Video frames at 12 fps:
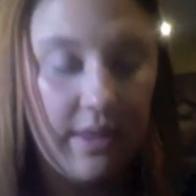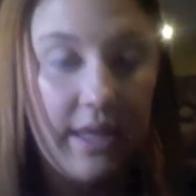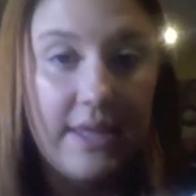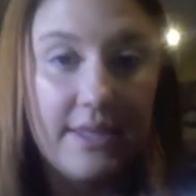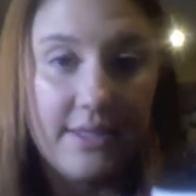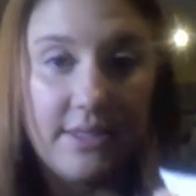
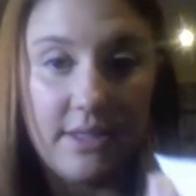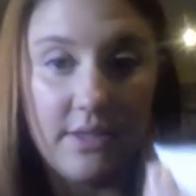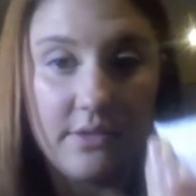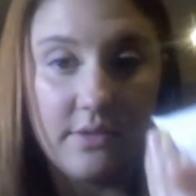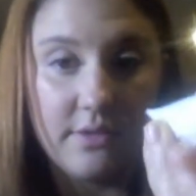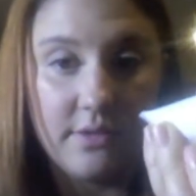And
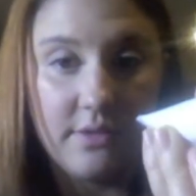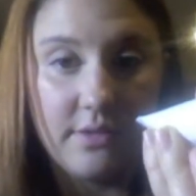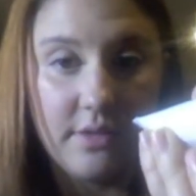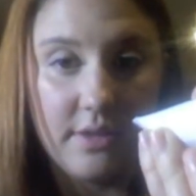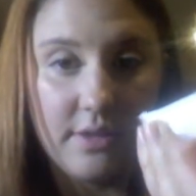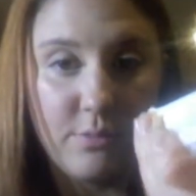sealed,
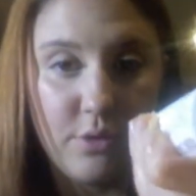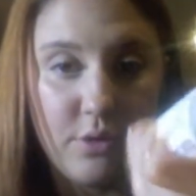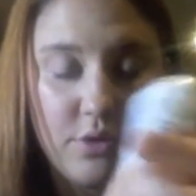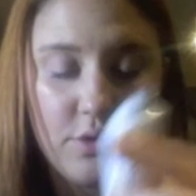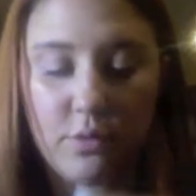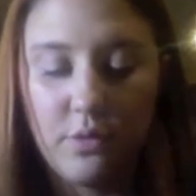as per
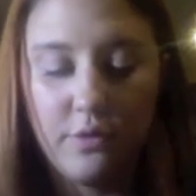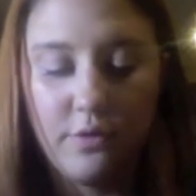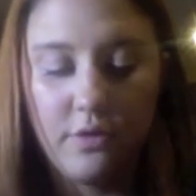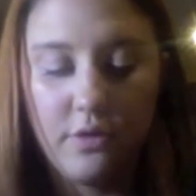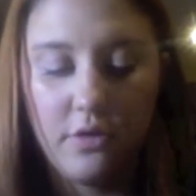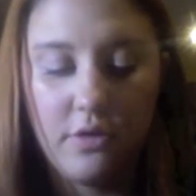usual,
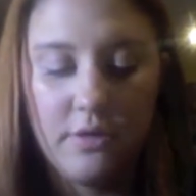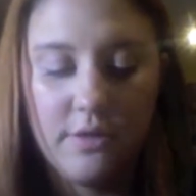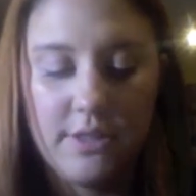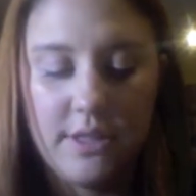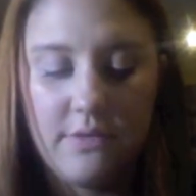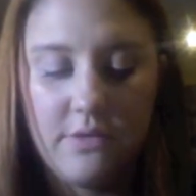for
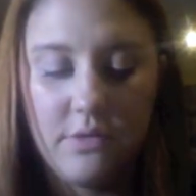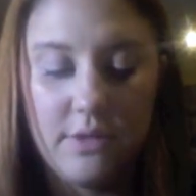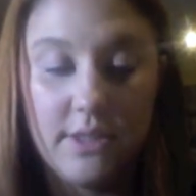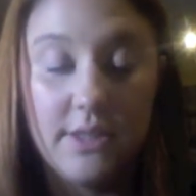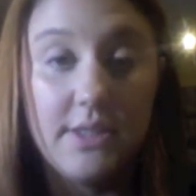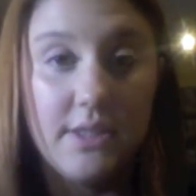safety
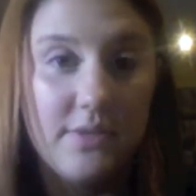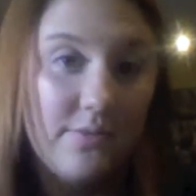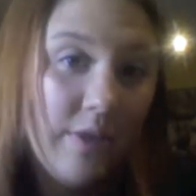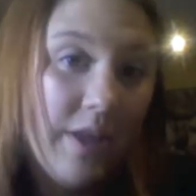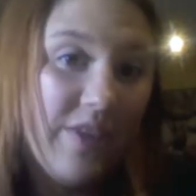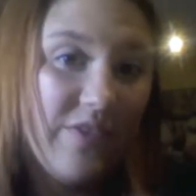reasons,
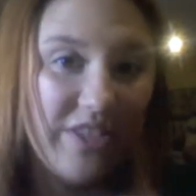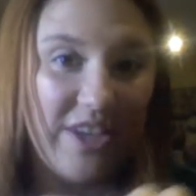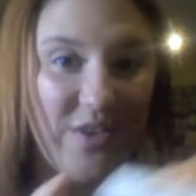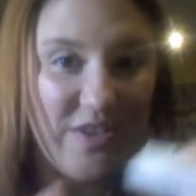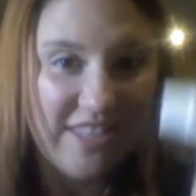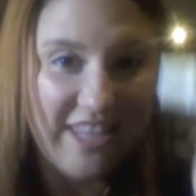which I
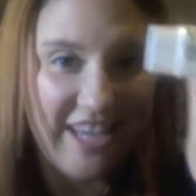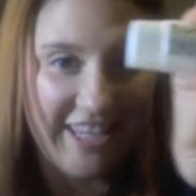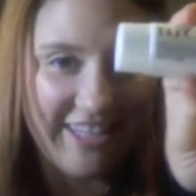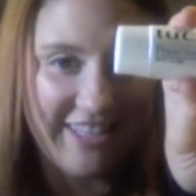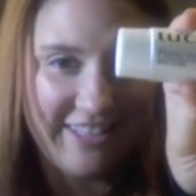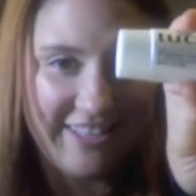always like.
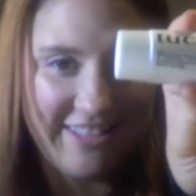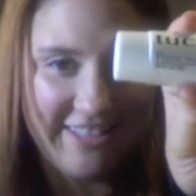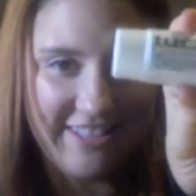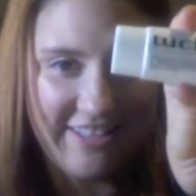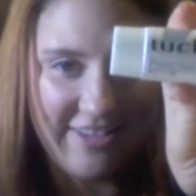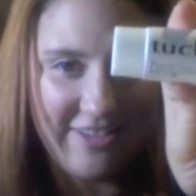Mm-hmm.
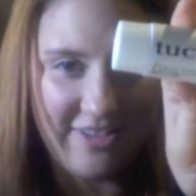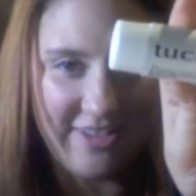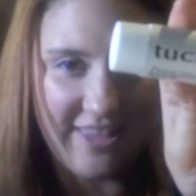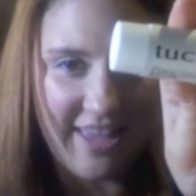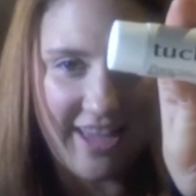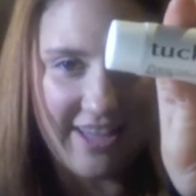there's
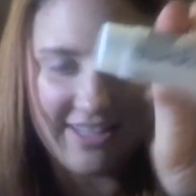that.